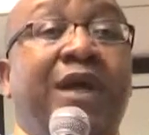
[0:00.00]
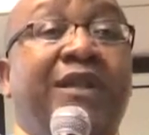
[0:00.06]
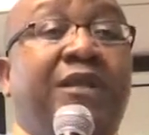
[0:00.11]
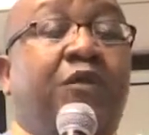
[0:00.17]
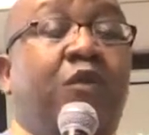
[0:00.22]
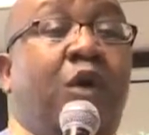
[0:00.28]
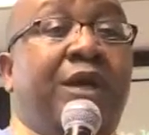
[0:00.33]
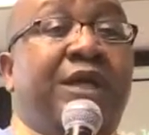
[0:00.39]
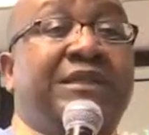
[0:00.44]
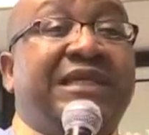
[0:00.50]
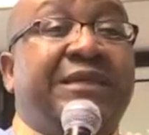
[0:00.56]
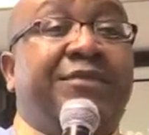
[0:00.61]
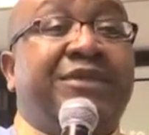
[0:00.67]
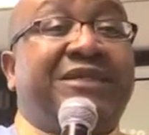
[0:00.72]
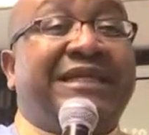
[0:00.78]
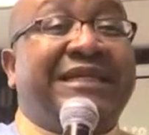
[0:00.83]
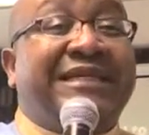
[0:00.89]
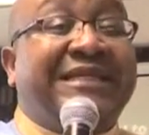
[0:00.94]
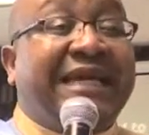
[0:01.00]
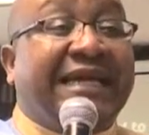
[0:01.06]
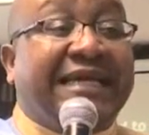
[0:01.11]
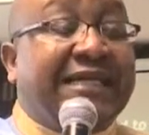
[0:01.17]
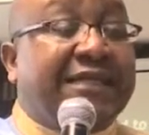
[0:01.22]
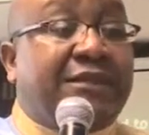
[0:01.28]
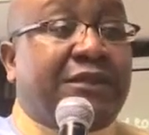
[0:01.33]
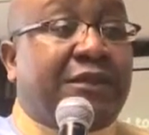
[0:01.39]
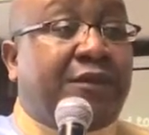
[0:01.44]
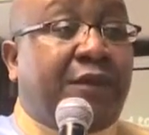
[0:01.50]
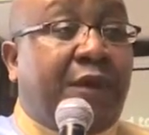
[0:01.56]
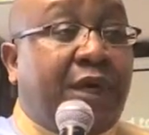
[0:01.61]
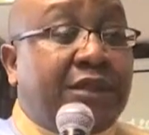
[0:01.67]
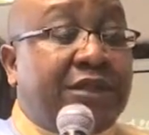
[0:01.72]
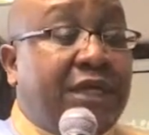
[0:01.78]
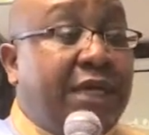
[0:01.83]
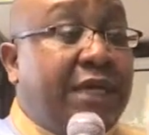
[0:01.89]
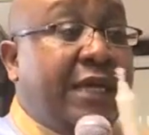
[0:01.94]
way the world is able to get into
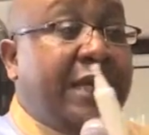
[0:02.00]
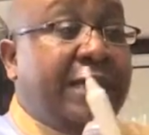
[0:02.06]
us.